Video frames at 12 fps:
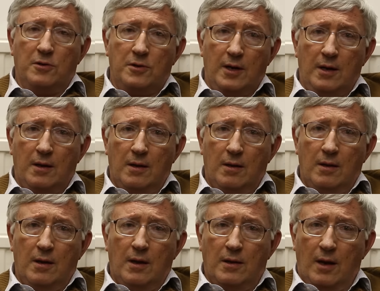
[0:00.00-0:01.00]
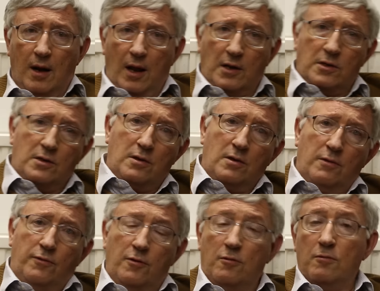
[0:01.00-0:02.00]
you see, in the last
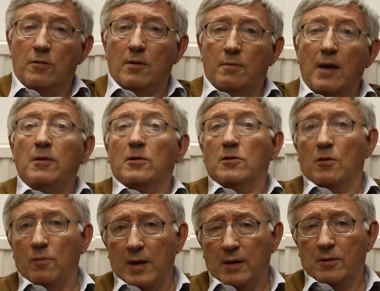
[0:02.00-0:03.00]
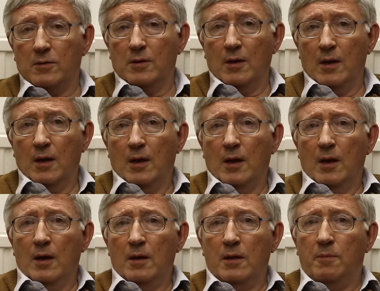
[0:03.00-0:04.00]
few months and weeks.
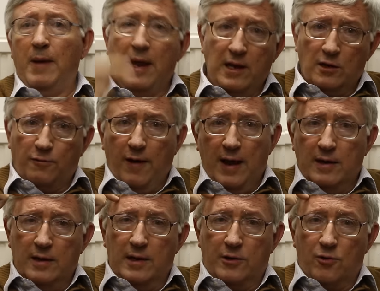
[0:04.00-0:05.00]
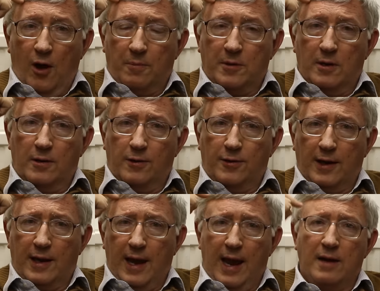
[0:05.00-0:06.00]
The penny's finally dropped in the
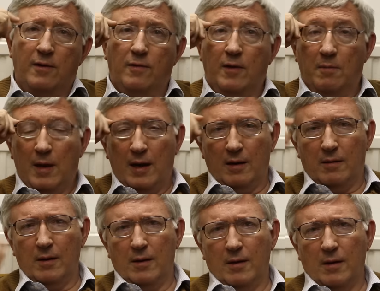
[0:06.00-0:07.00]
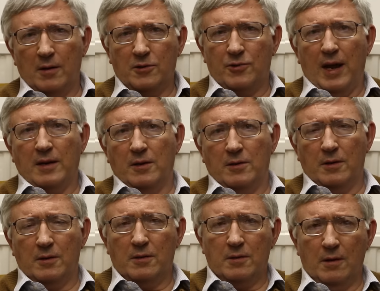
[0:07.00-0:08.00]
thick head of the American
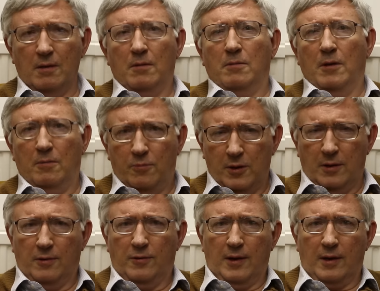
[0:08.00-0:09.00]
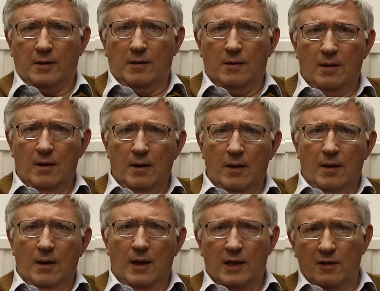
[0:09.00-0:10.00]
strategists. They're pretty thick,
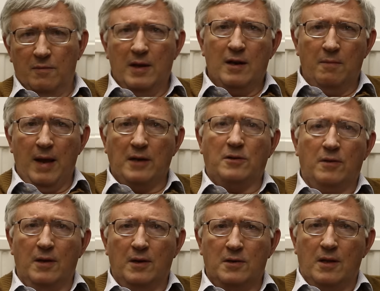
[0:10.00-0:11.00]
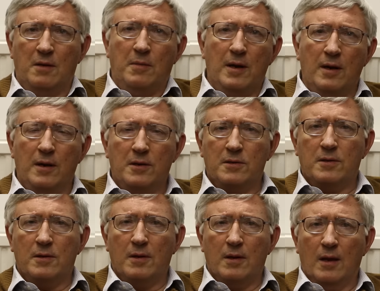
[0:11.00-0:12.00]
and they've made a mess of things in the Middle East.